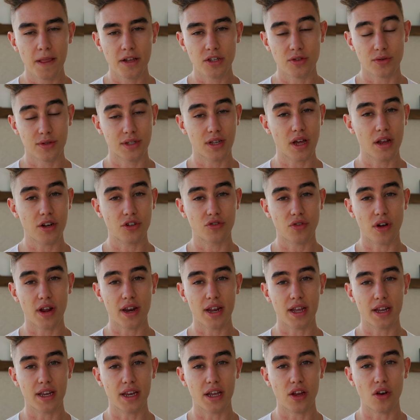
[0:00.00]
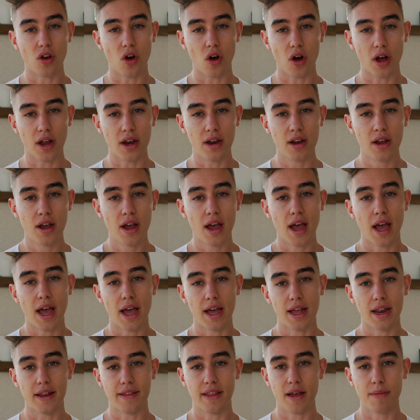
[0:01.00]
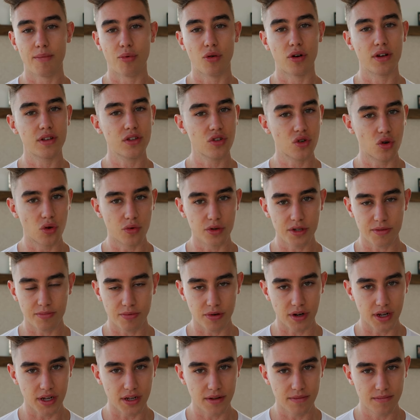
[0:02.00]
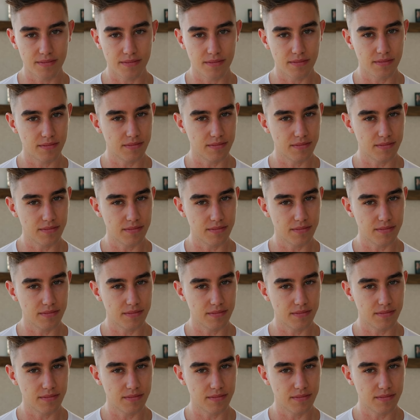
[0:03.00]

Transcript: So I started training in year 9, and at that point school was pretty